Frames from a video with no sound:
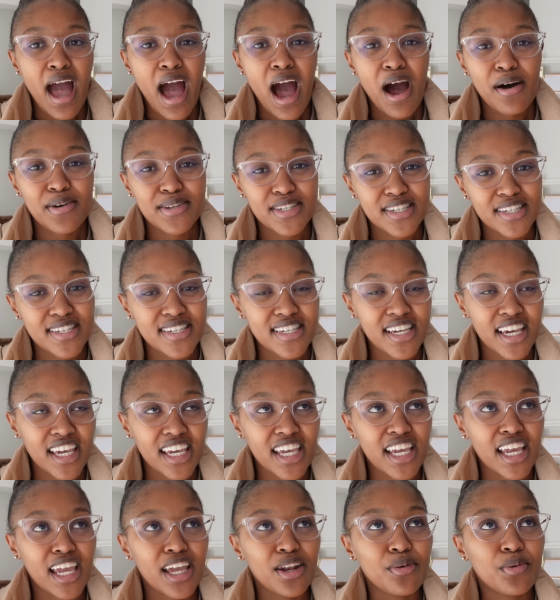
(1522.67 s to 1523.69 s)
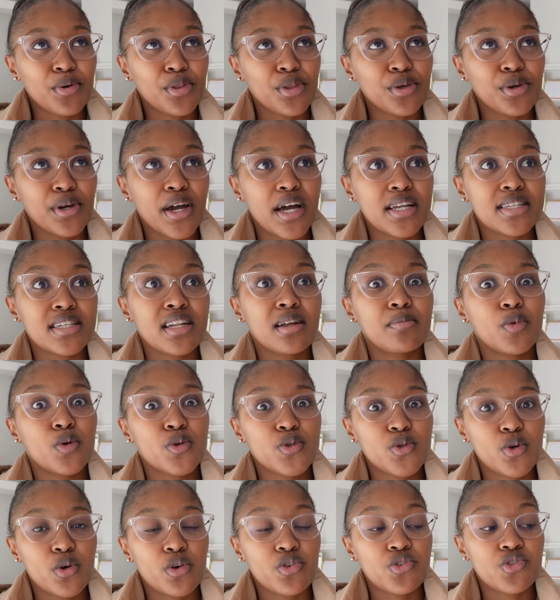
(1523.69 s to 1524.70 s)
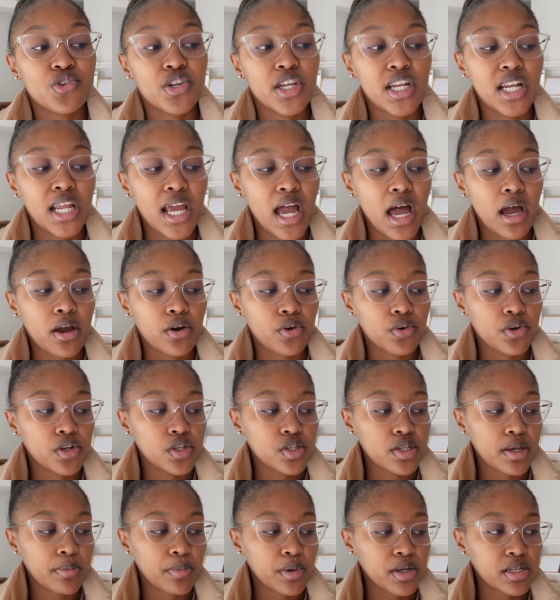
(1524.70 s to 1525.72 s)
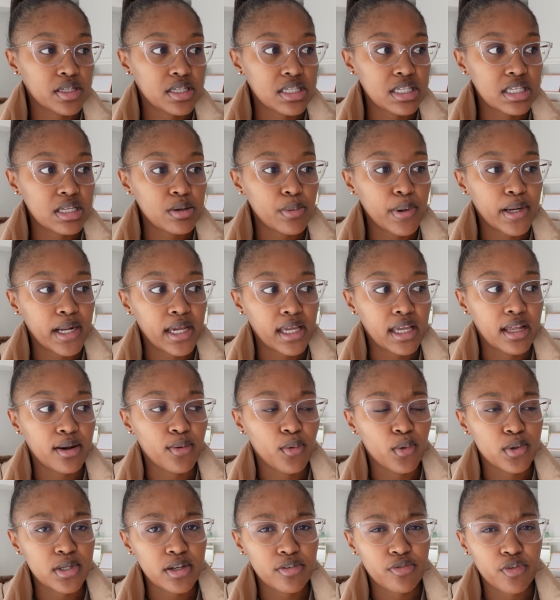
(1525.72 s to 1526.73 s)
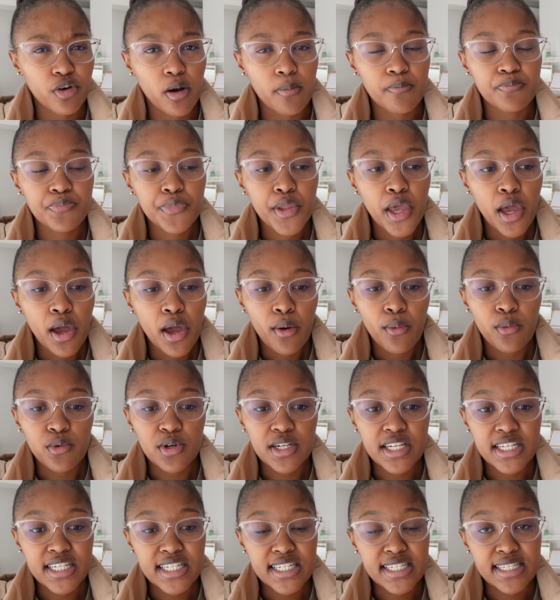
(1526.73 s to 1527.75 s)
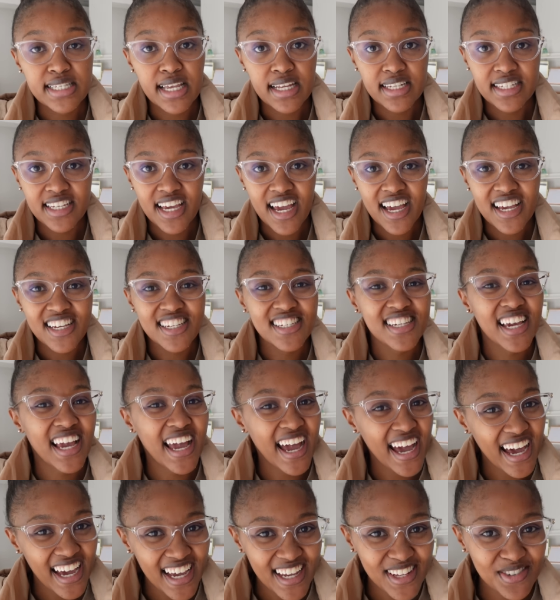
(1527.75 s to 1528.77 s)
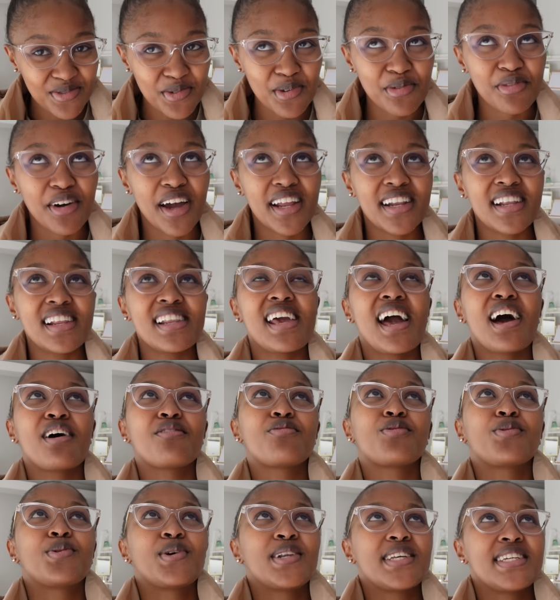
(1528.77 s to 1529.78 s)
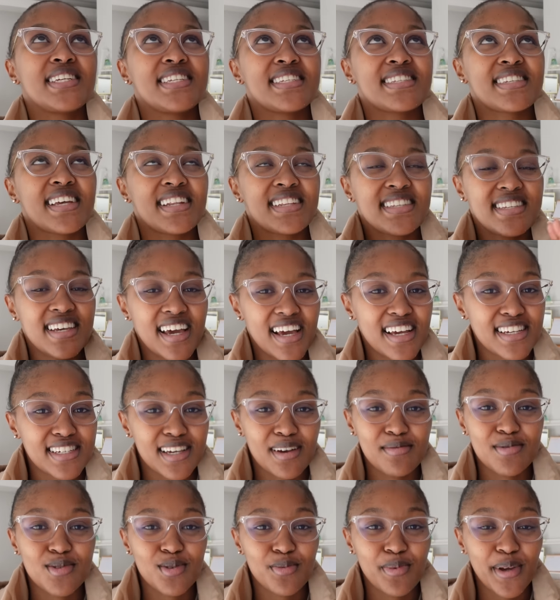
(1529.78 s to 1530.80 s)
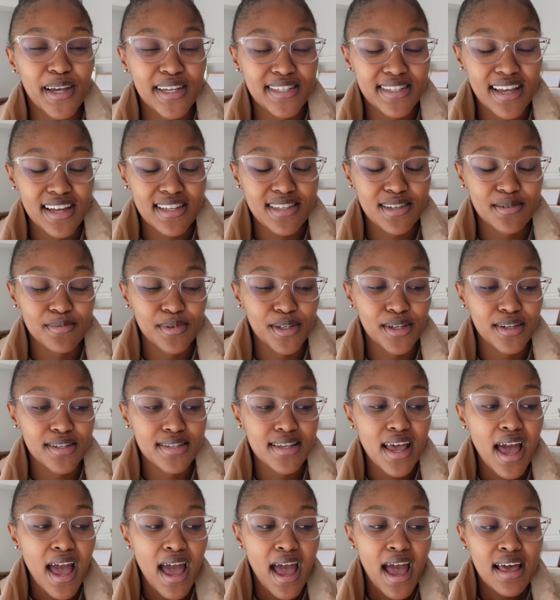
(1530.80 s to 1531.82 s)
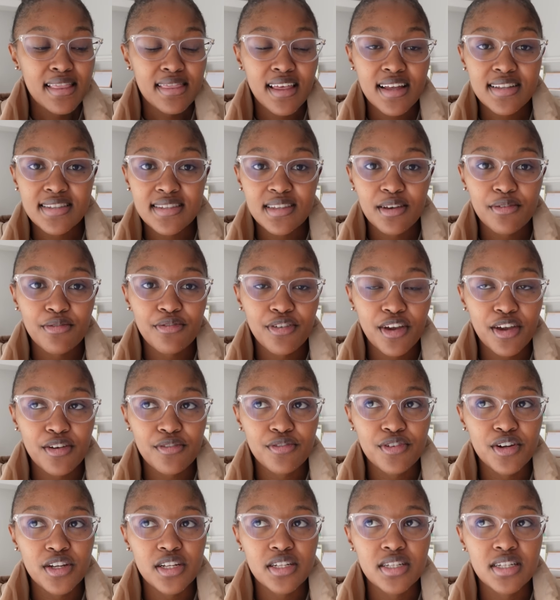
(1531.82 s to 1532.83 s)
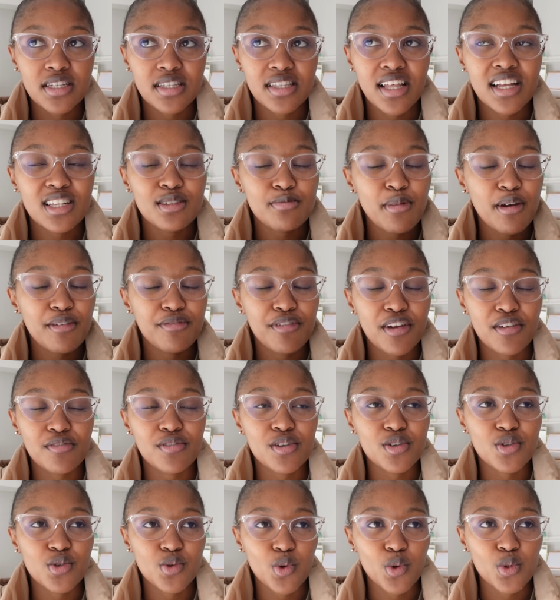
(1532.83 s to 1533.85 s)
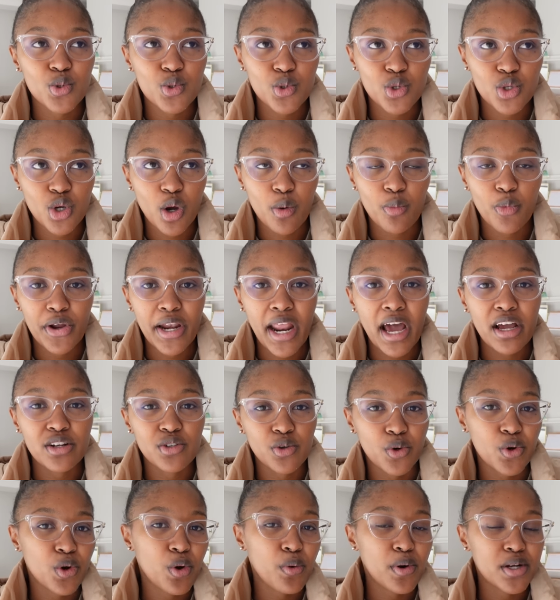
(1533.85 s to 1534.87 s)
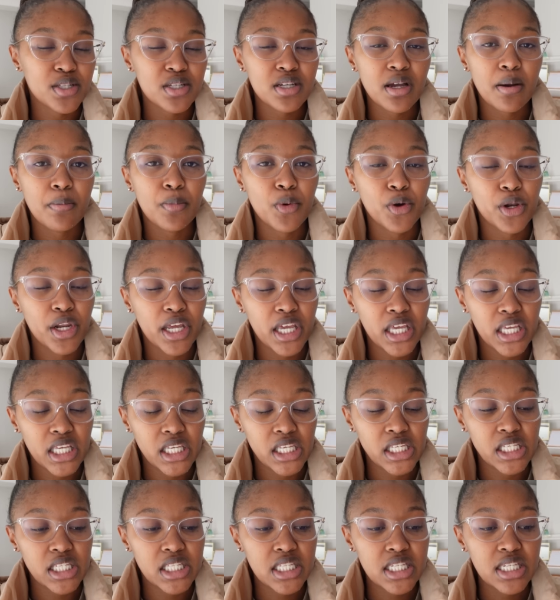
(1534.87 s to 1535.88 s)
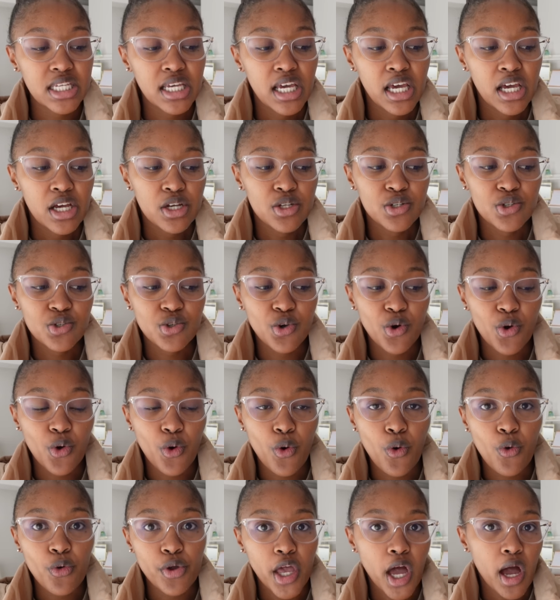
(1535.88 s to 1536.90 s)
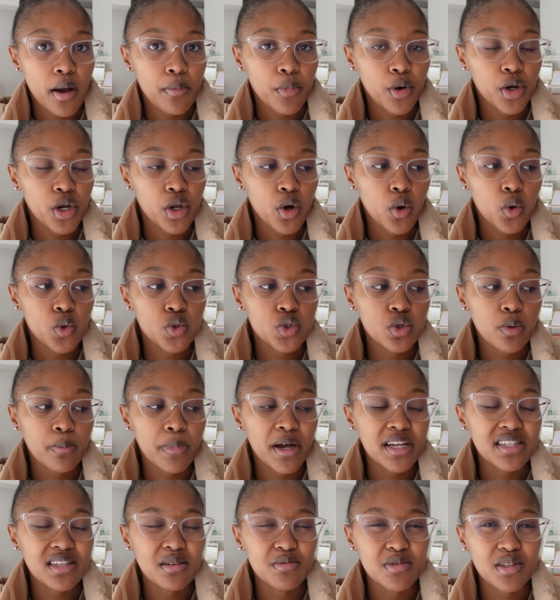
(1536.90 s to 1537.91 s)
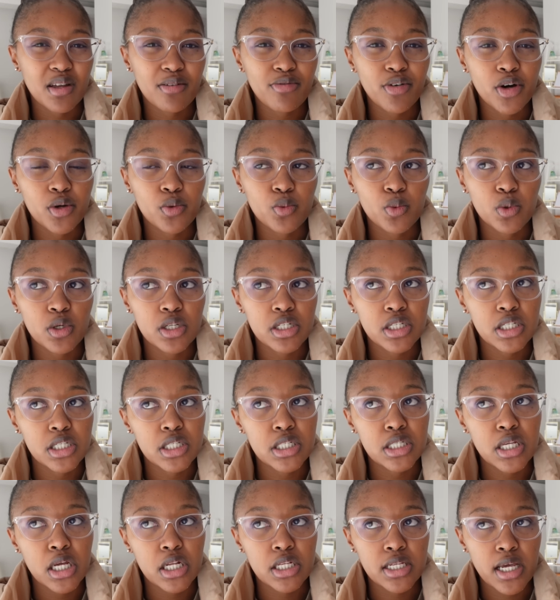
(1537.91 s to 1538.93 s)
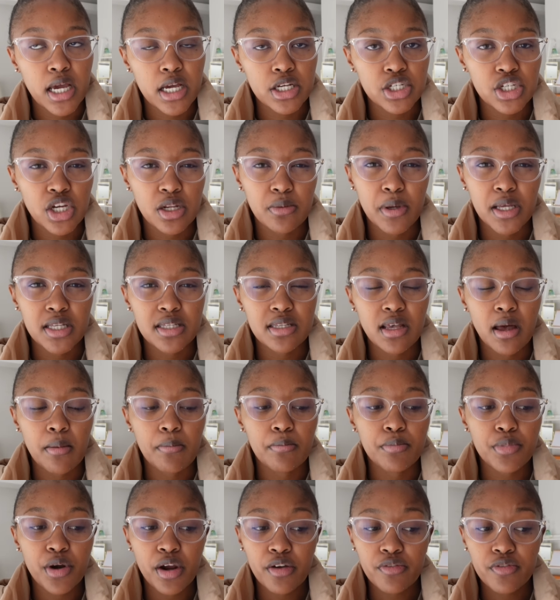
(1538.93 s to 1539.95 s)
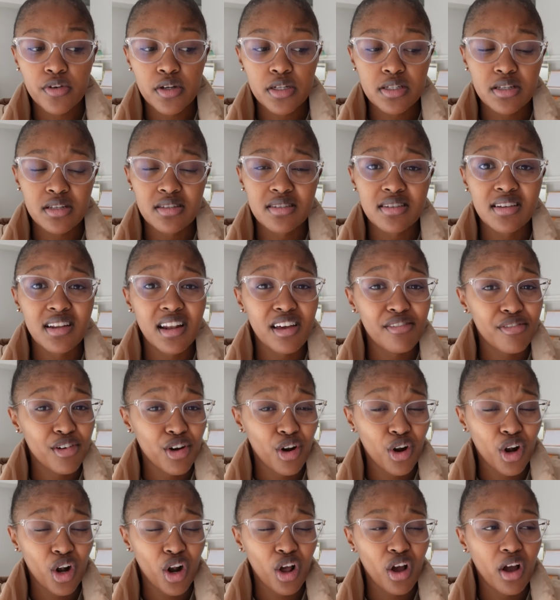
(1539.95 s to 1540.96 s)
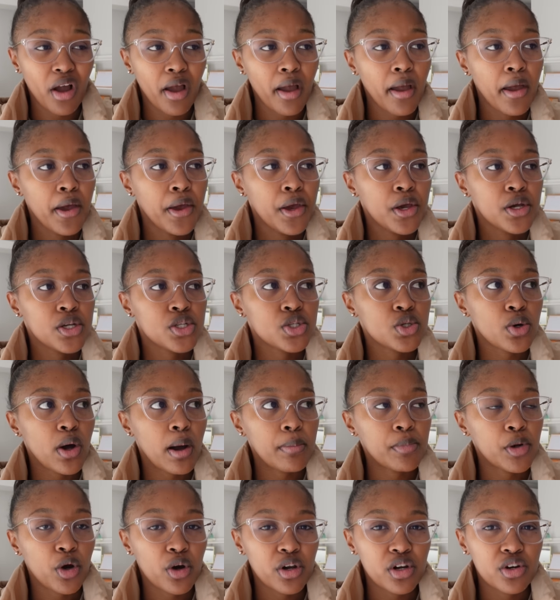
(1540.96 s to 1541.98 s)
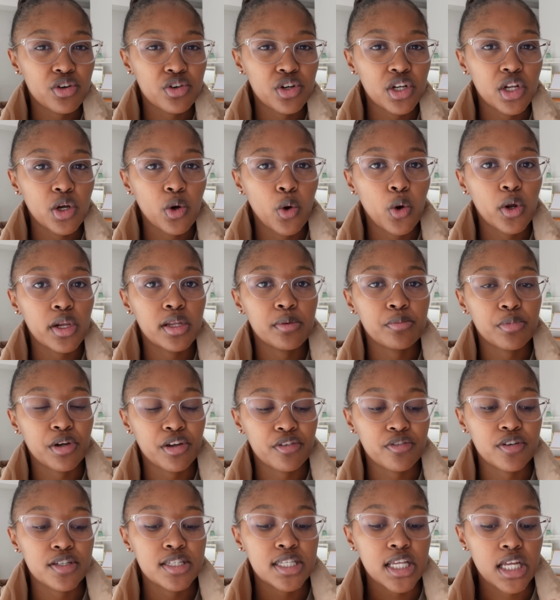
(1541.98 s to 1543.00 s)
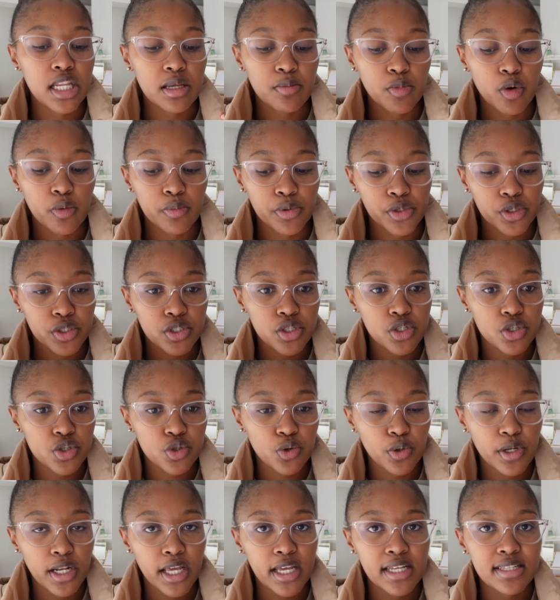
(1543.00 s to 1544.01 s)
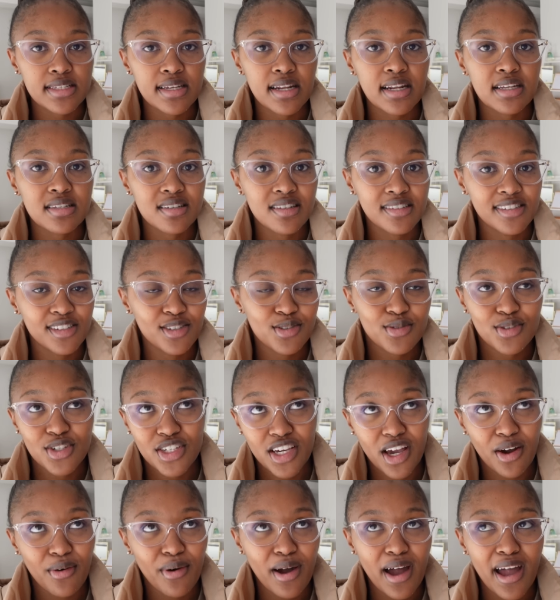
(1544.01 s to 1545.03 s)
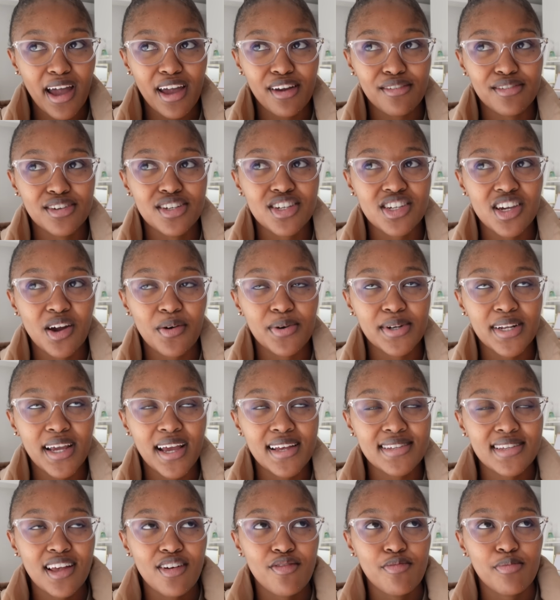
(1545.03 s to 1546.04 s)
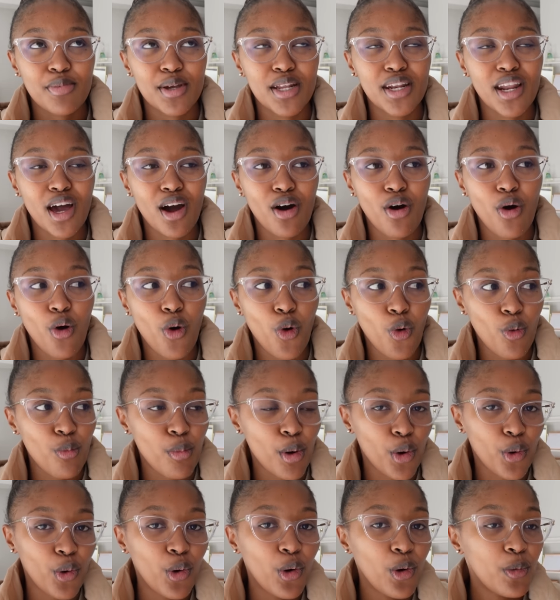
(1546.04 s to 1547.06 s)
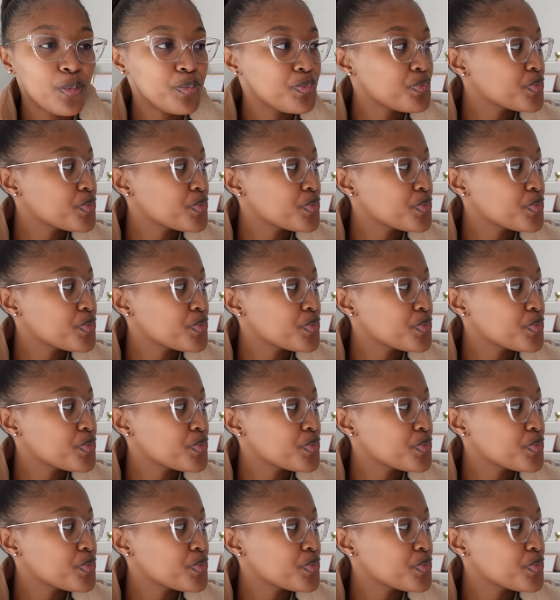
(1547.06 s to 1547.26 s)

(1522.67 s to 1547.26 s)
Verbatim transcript: i was just checking in with you guys and i'm also really hungry so i'm gonna see what i can order from woolies dash guys we finally have woolies dash i'm super excited because that's the favorite that's my favorite store to shop when i don't know what i'm gonna eat so yeah i'm gonna also buy some stuff on woolies dash and make some breakfast it's 11 o'clock so i'm not gonna really call it breakfast anymore because it's so late and i still need to shower i haven't showered guys i've been a hobo